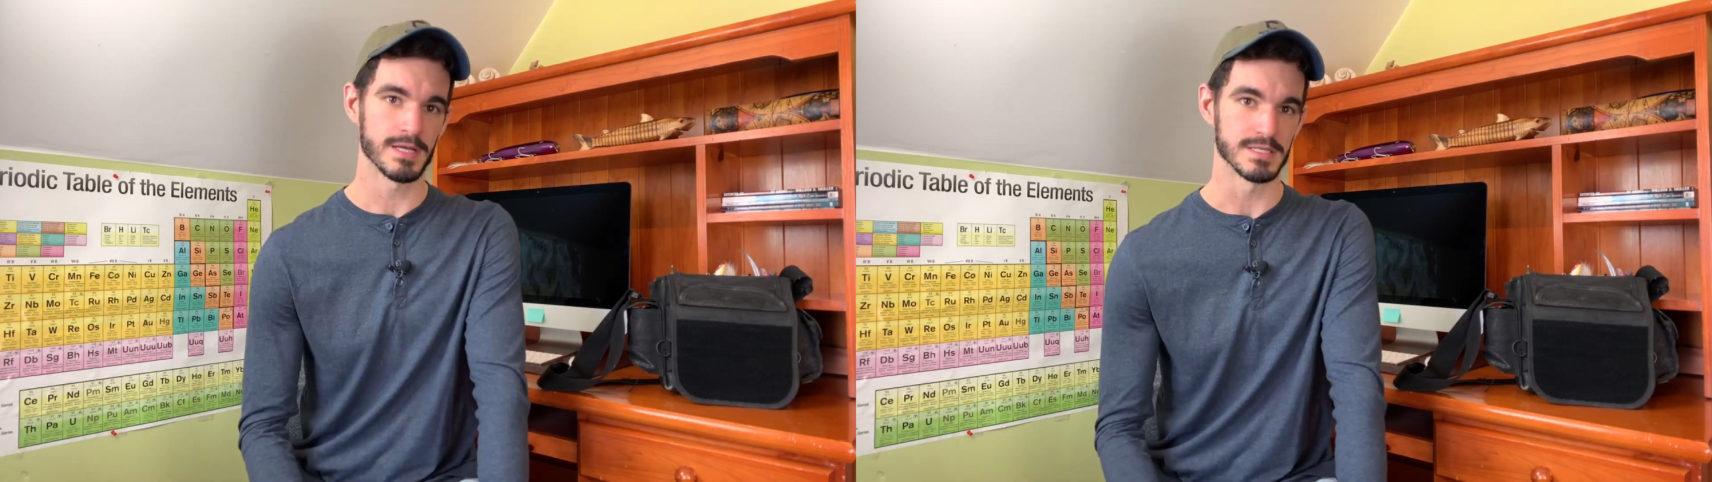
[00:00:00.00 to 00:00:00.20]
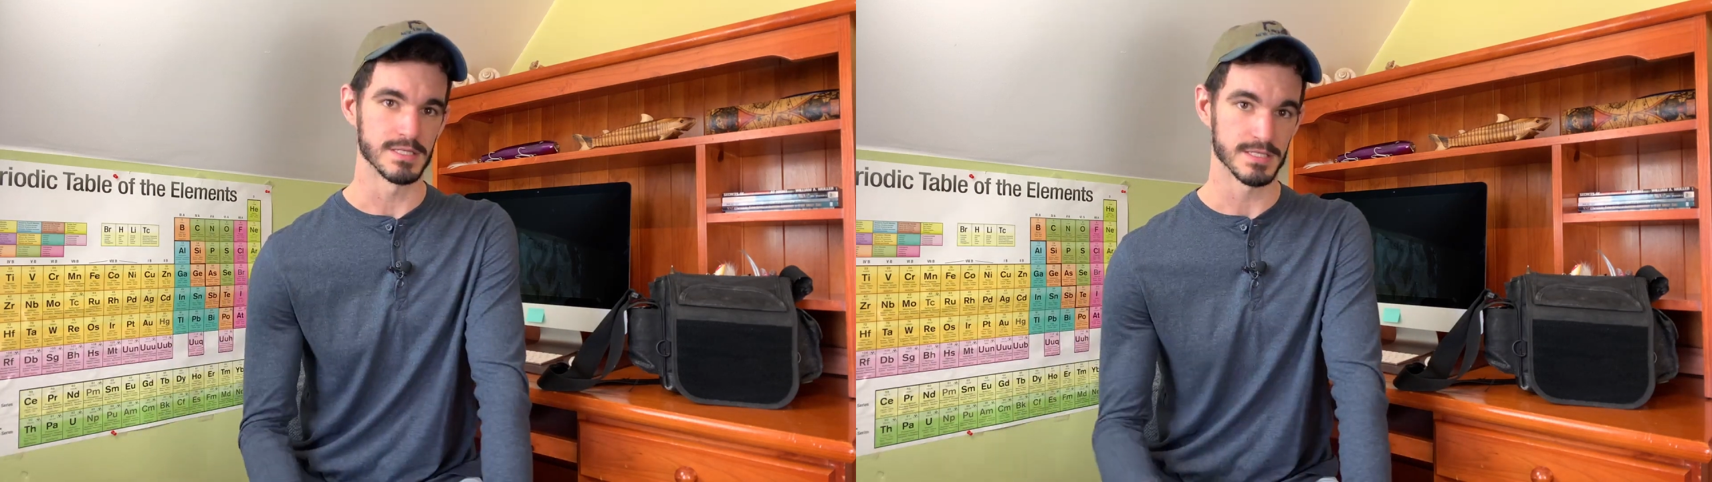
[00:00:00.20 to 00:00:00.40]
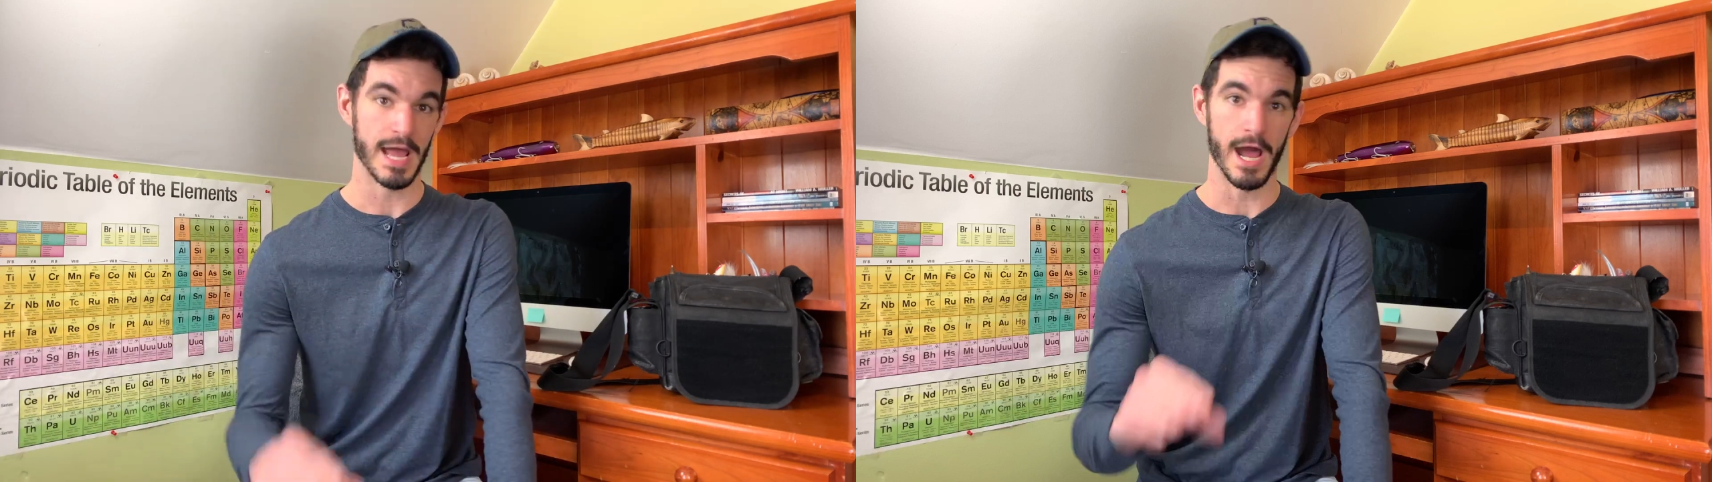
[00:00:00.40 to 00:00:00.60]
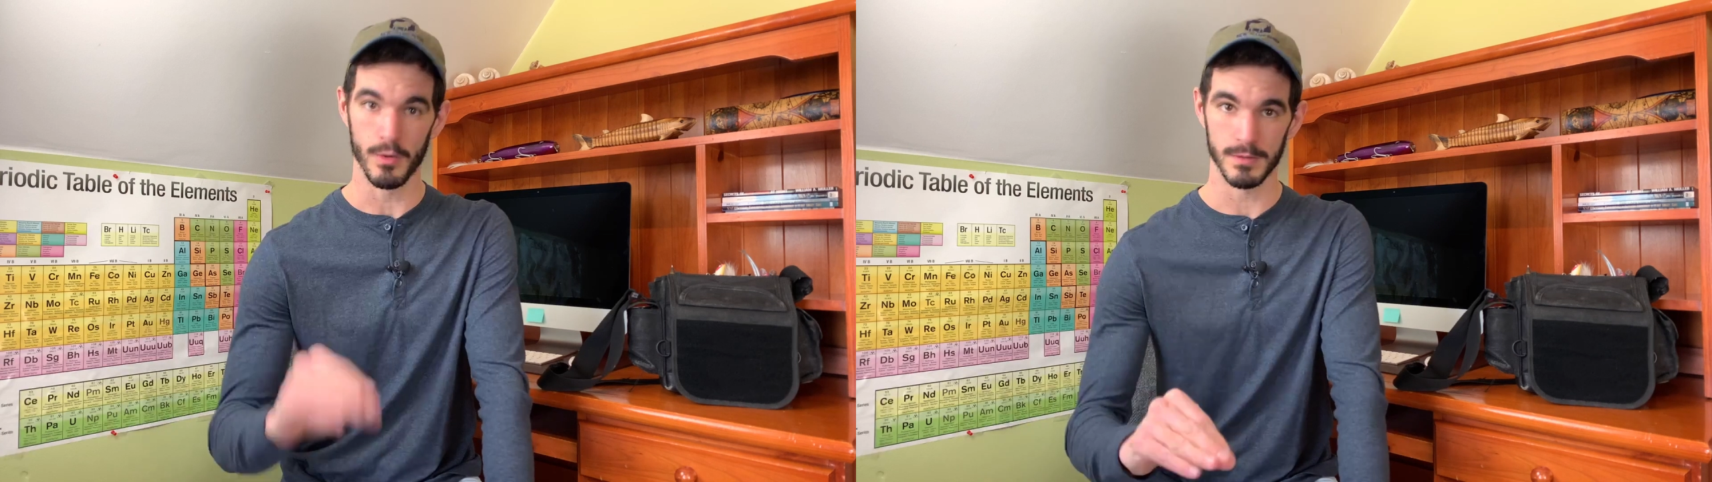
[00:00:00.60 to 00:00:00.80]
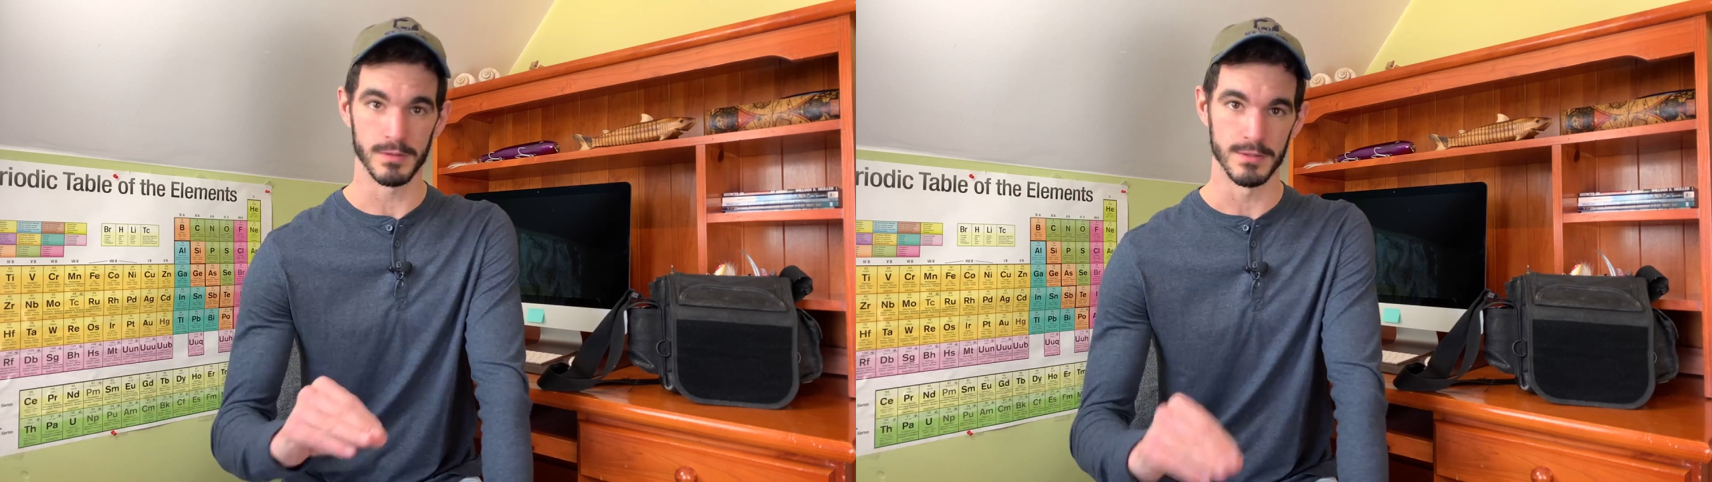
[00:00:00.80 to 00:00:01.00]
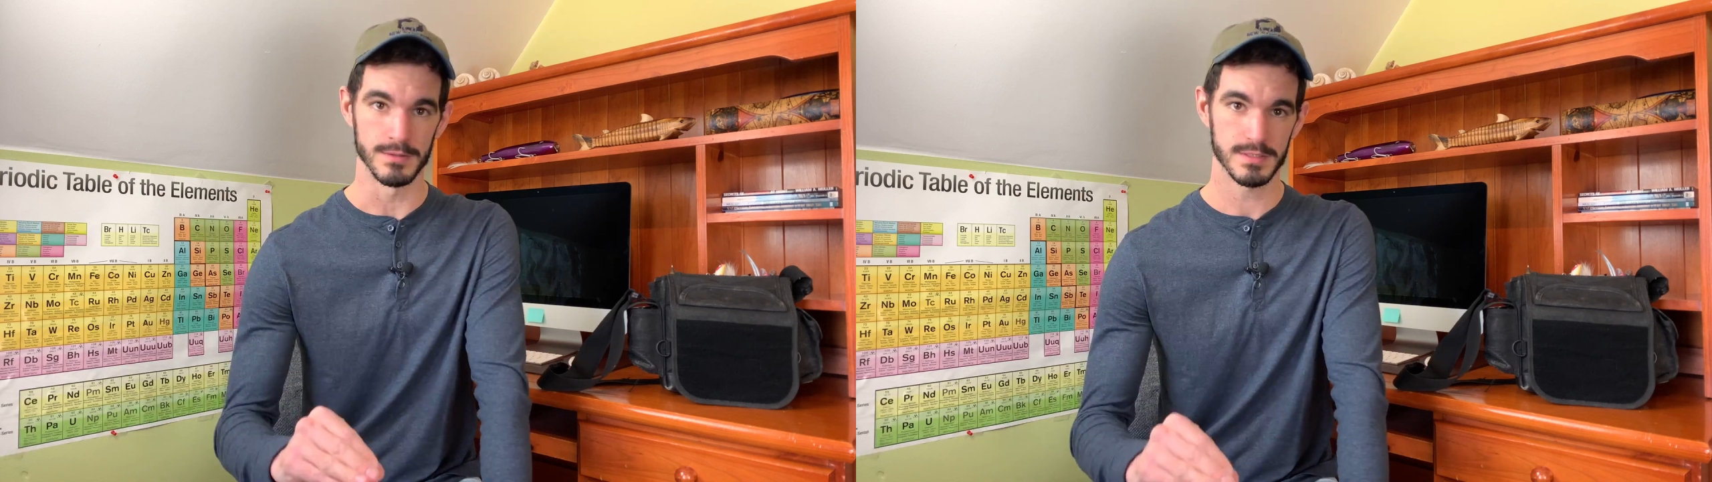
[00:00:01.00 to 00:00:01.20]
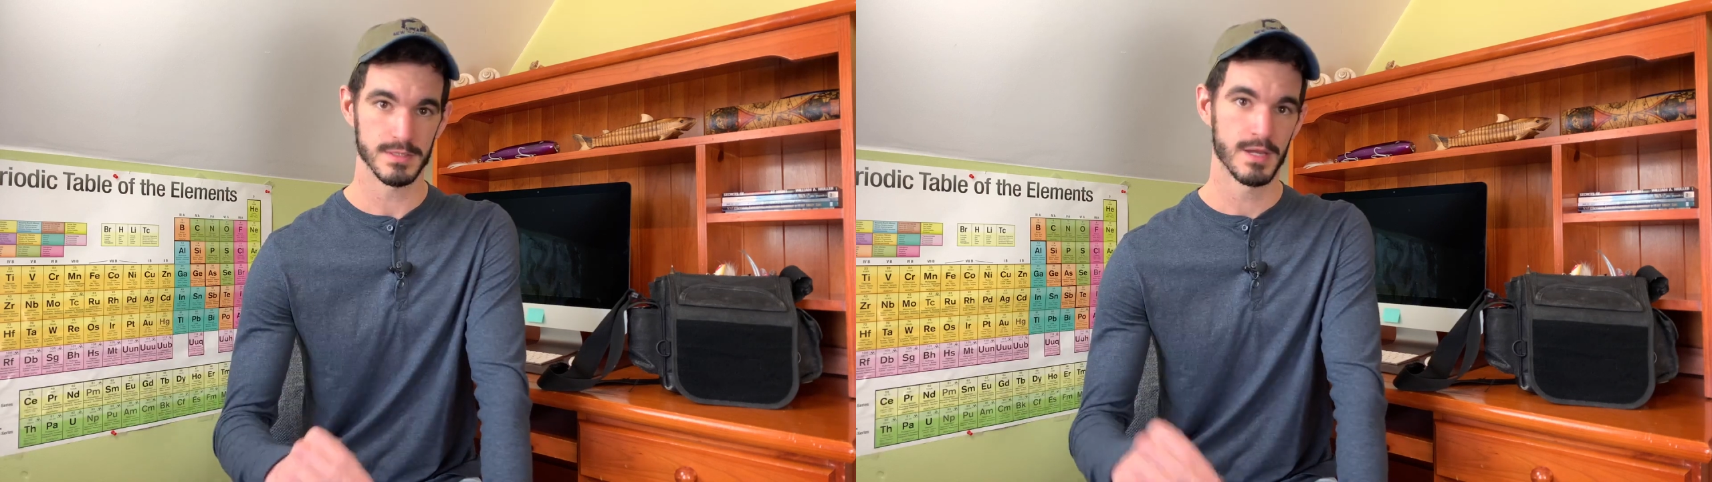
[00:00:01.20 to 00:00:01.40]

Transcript: at just how close